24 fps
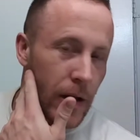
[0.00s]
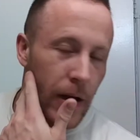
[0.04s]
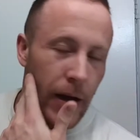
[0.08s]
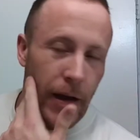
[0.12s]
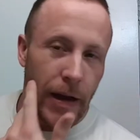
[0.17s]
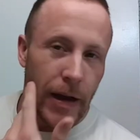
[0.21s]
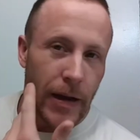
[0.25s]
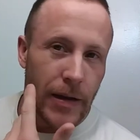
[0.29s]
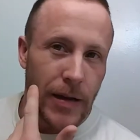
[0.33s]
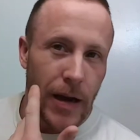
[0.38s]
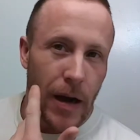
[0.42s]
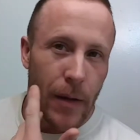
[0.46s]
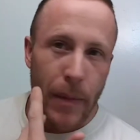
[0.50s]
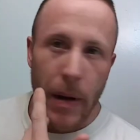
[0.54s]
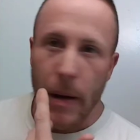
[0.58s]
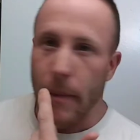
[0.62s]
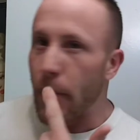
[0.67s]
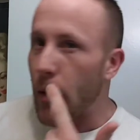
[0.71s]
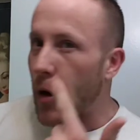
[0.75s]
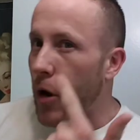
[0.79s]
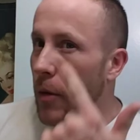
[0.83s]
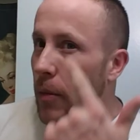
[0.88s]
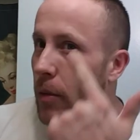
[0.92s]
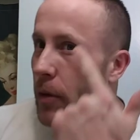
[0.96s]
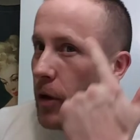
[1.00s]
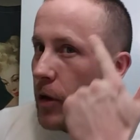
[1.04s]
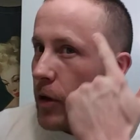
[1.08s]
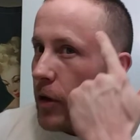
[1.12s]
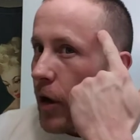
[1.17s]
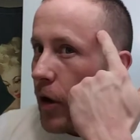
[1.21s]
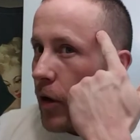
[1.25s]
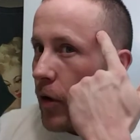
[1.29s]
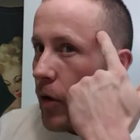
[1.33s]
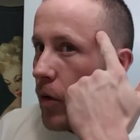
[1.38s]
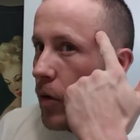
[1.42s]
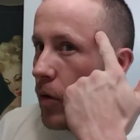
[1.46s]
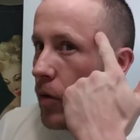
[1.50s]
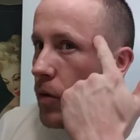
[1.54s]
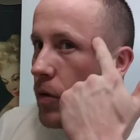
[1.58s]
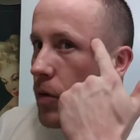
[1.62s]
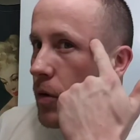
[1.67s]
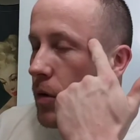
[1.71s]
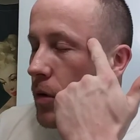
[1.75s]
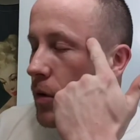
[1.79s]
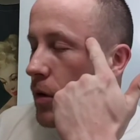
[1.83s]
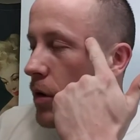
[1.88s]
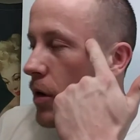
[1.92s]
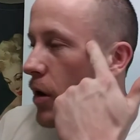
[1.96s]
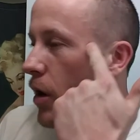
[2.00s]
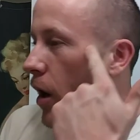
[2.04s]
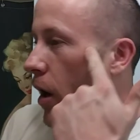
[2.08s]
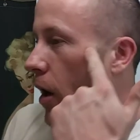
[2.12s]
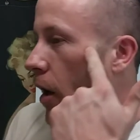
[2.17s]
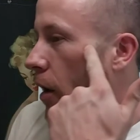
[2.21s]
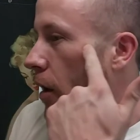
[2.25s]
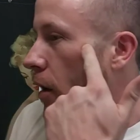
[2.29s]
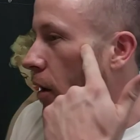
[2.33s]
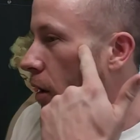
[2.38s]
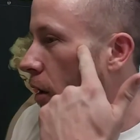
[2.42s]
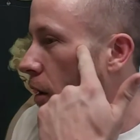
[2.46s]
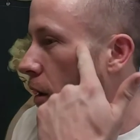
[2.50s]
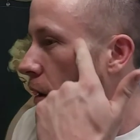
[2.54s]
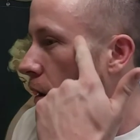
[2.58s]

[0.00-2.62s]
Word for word: like I tell my barber, like, yo, don't cut